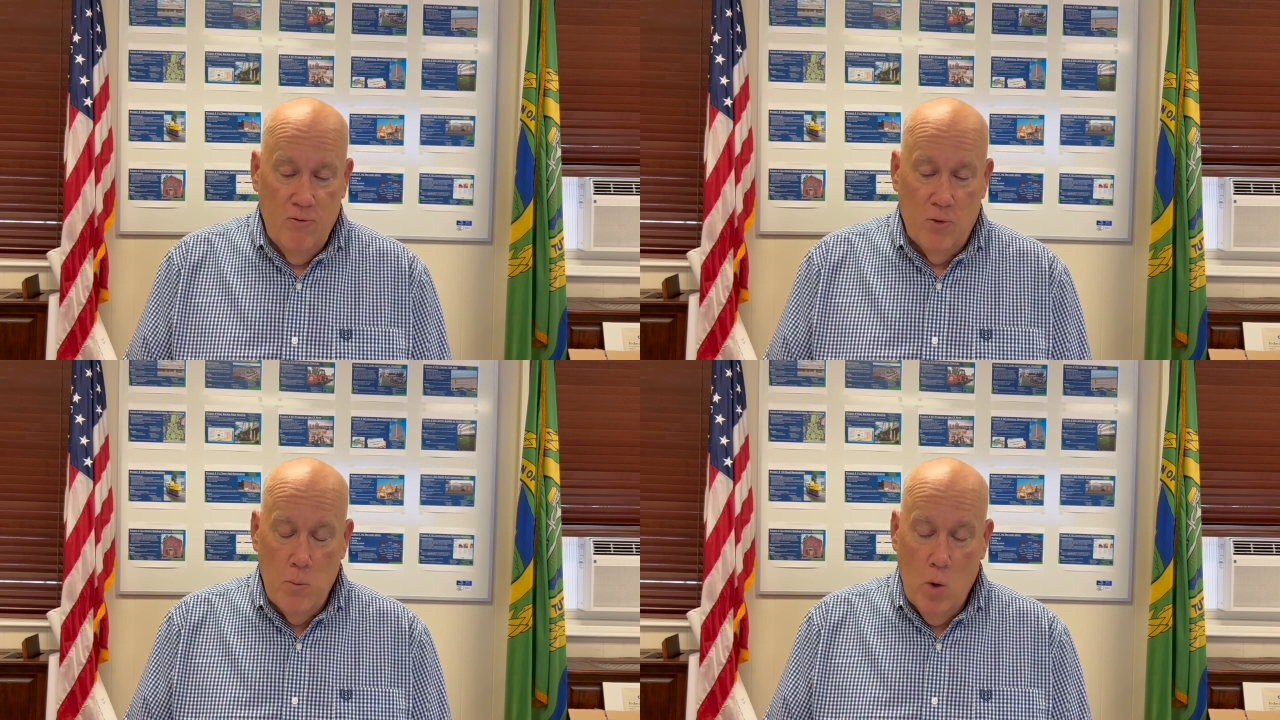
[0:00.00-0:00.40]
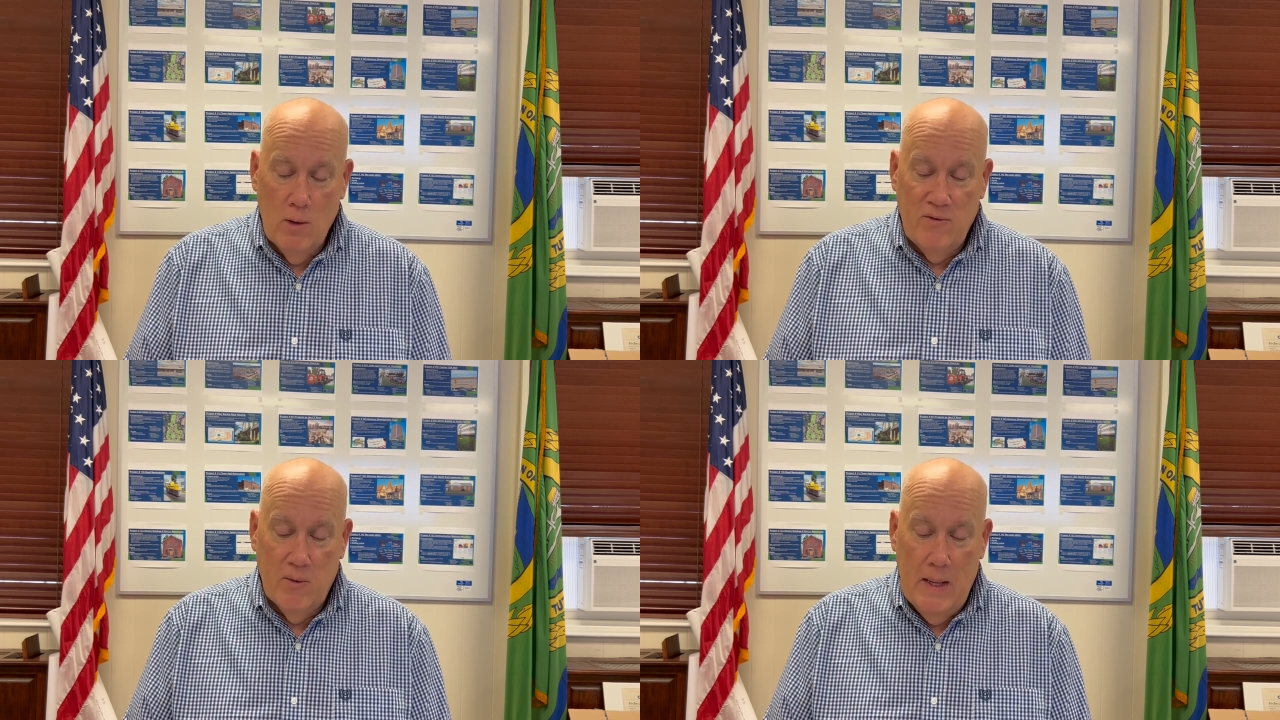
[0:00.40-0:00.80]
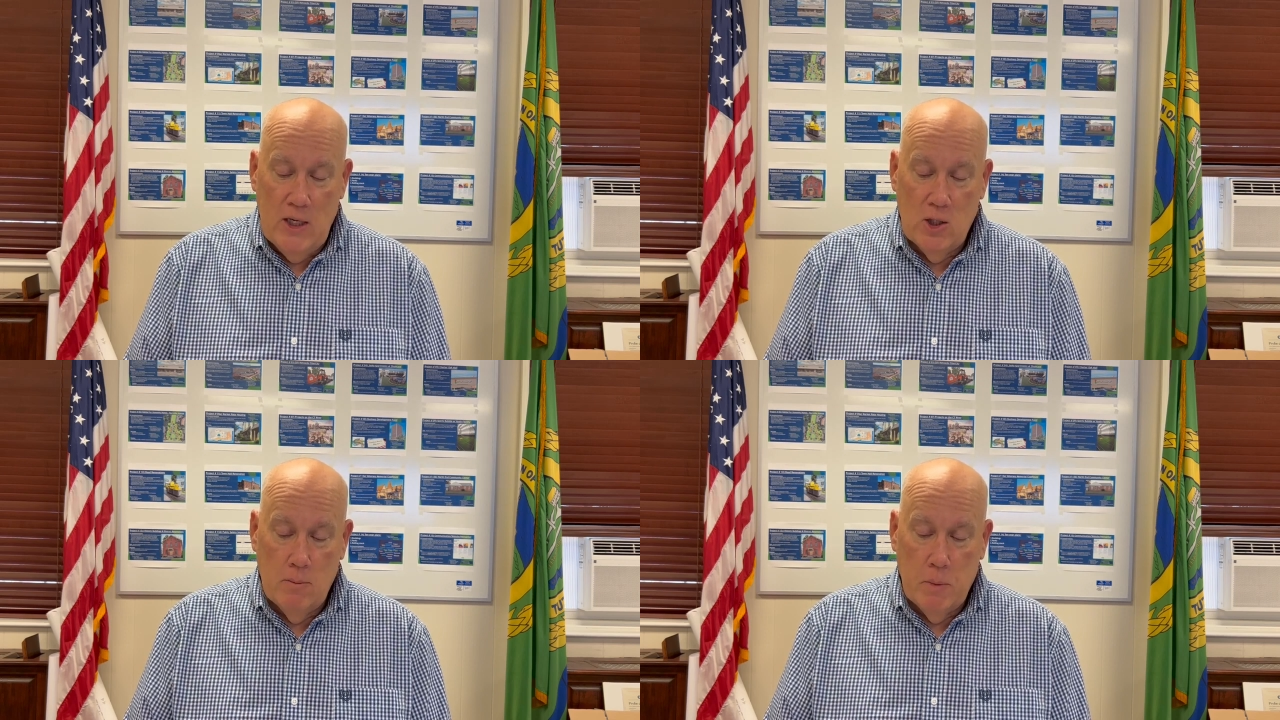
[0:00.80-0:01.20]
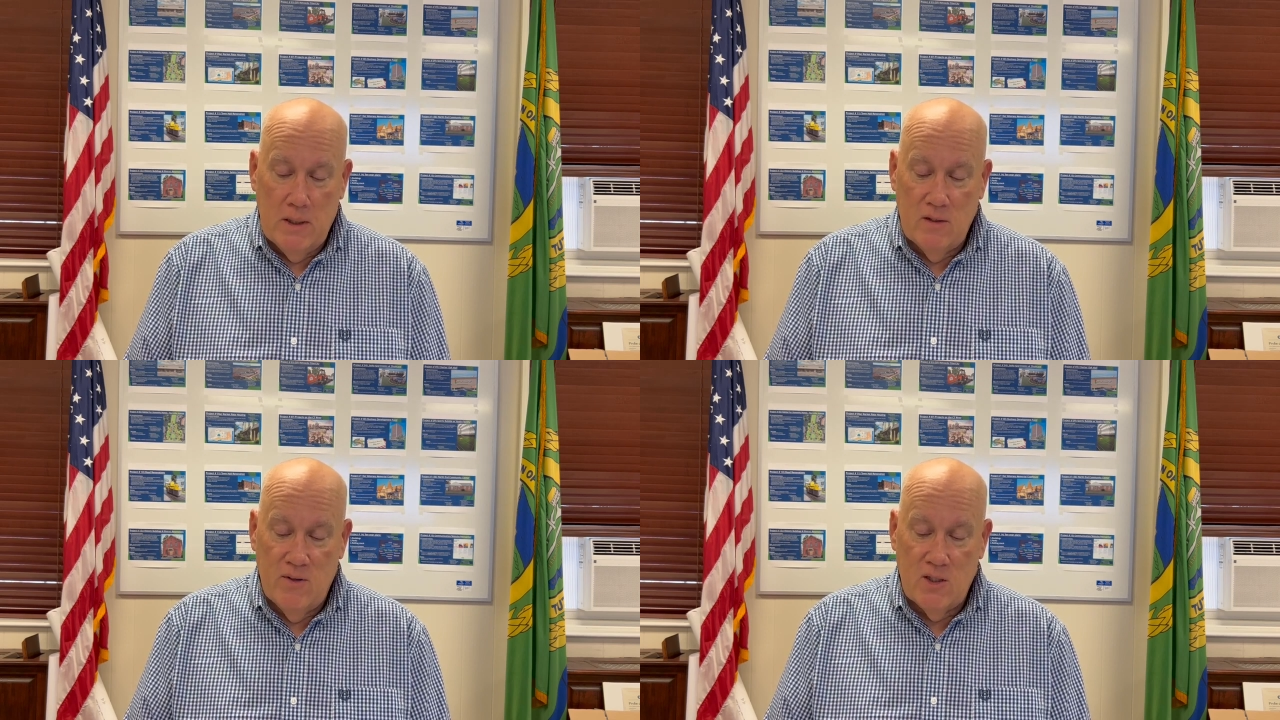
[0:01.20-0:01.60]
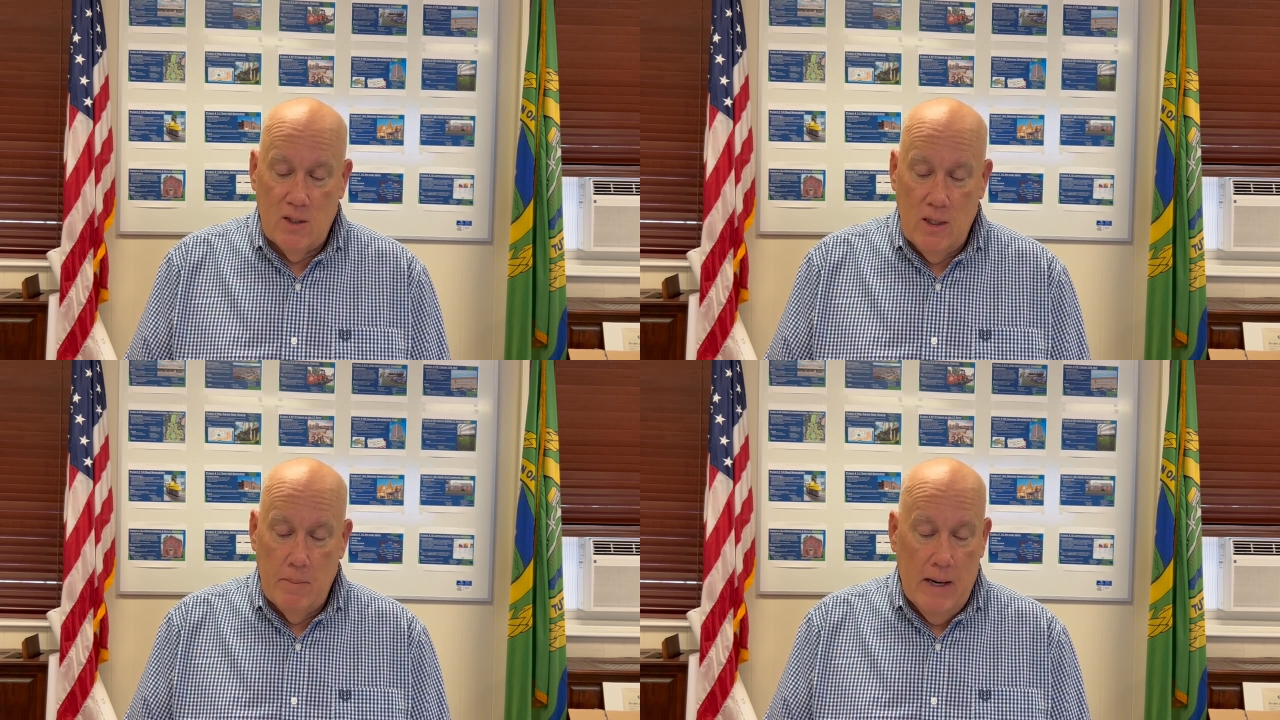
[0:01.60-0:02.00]
For more information, please
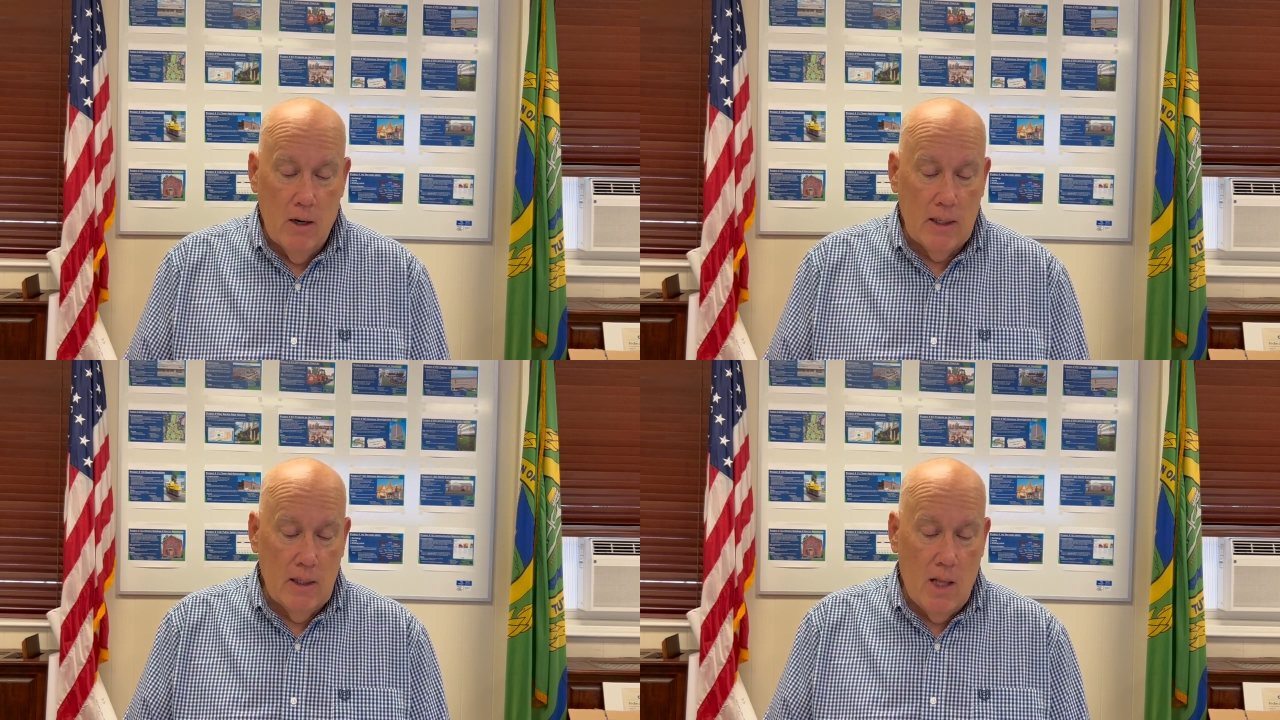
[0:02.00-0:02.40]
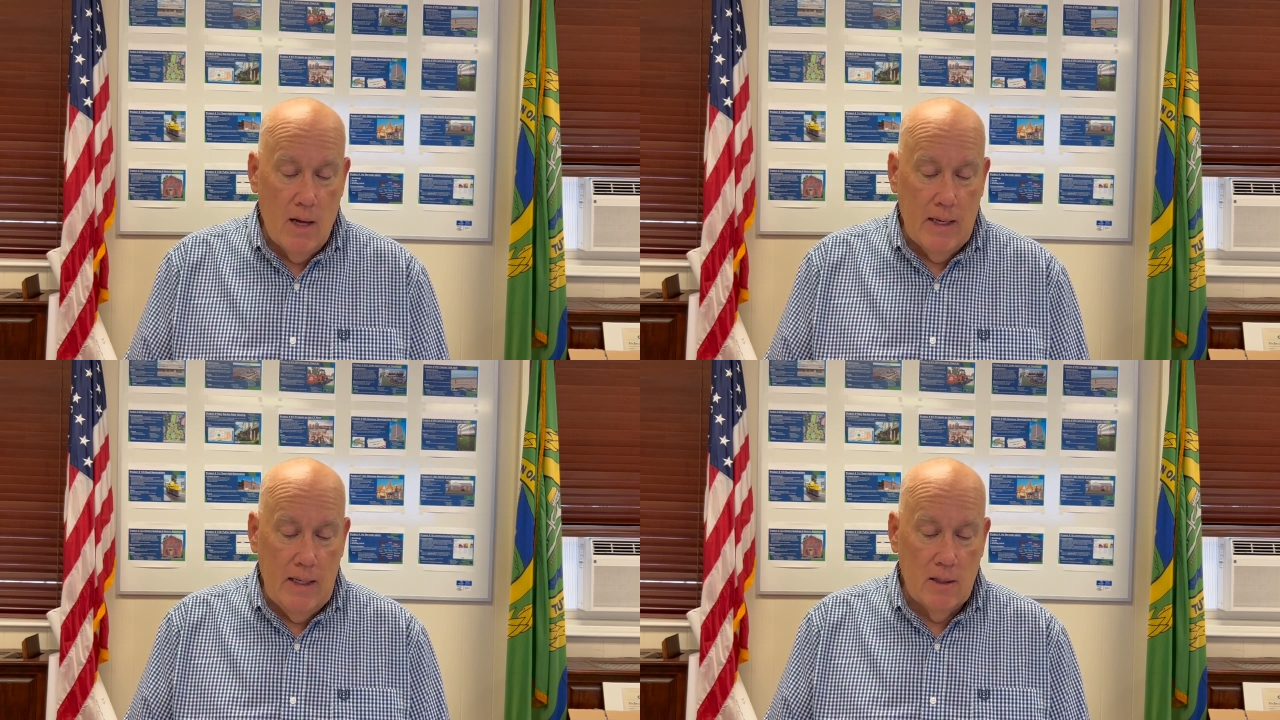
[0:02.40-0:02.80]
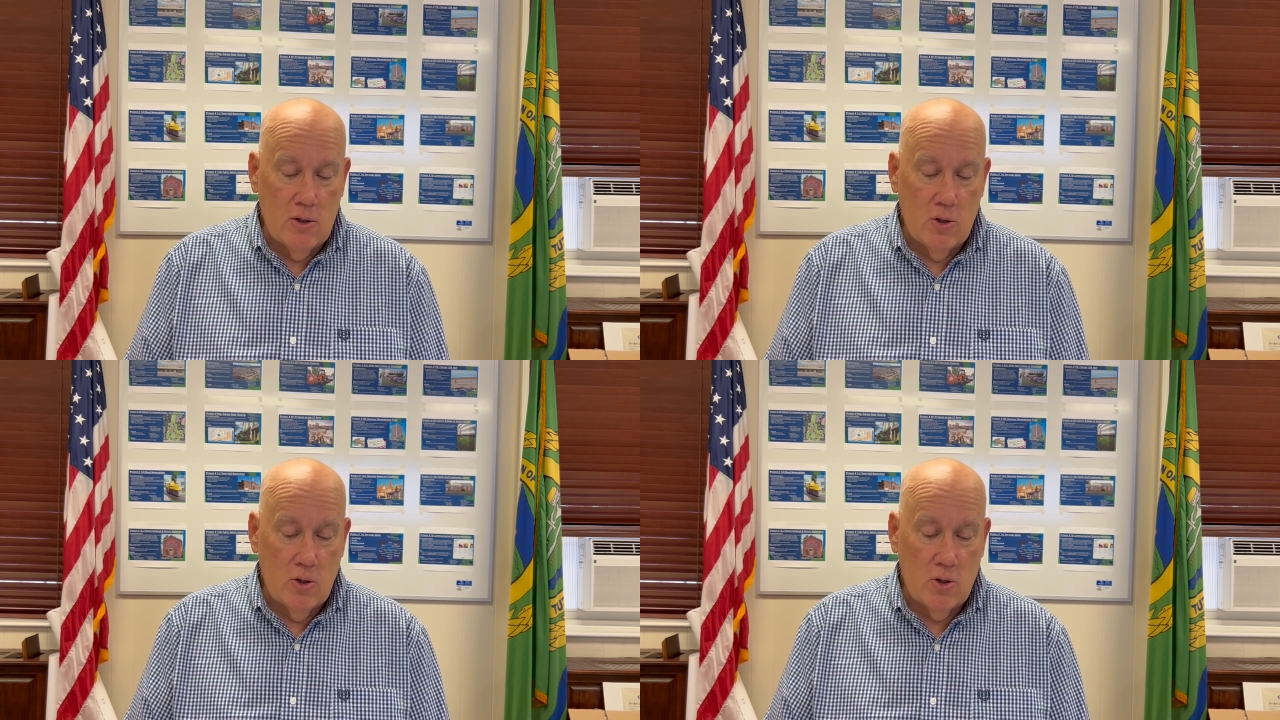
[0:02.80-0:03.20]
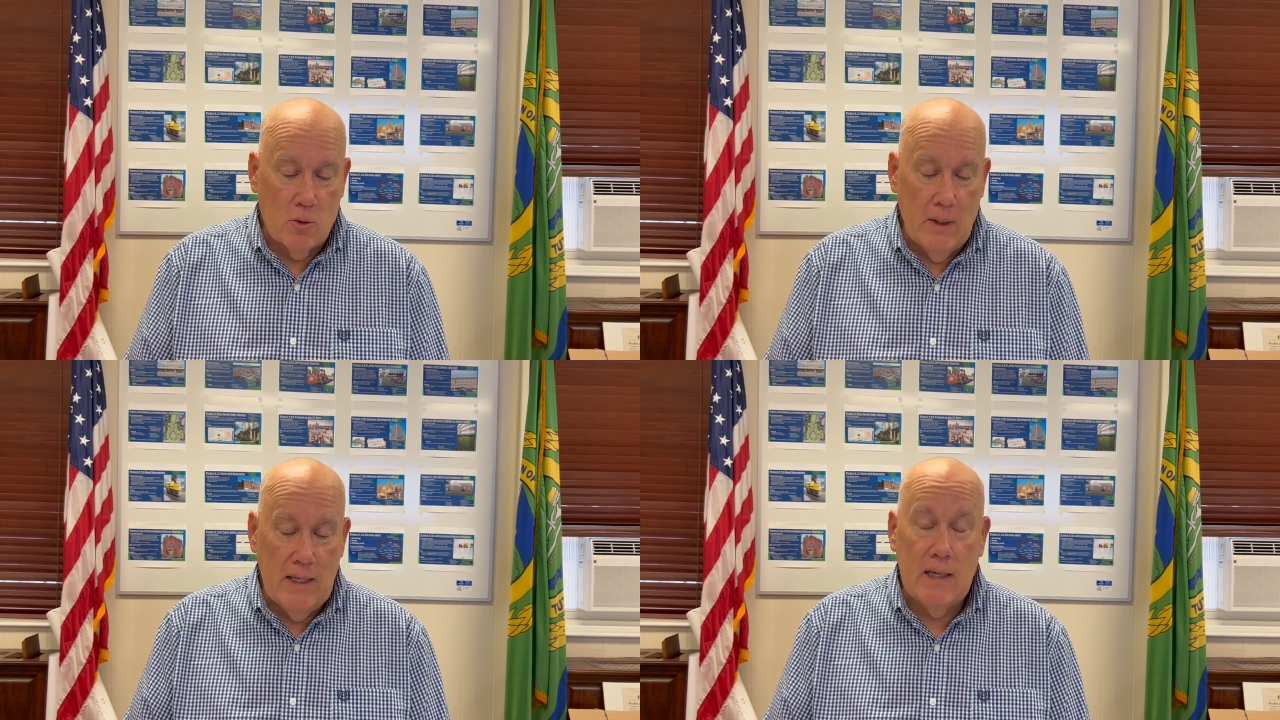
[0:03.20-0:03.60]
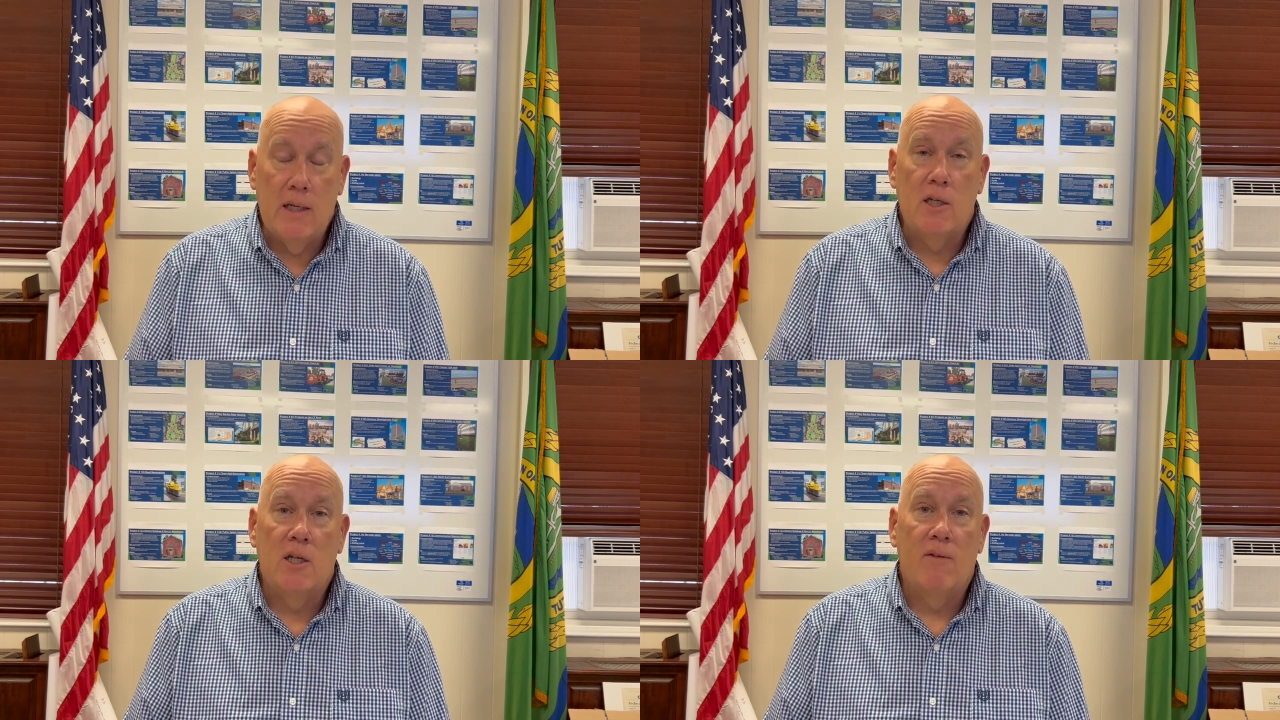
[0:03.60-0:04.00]
visit the American Lung Cancer Screening
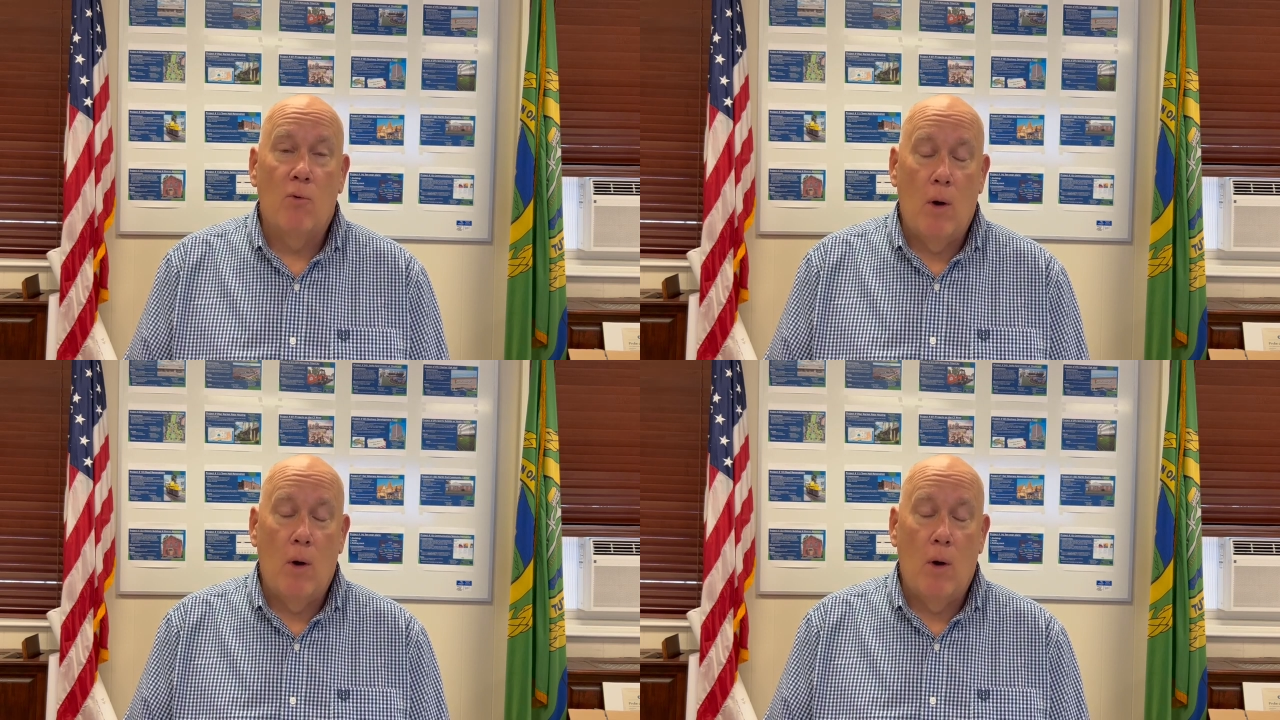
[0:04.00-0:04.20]
Initiative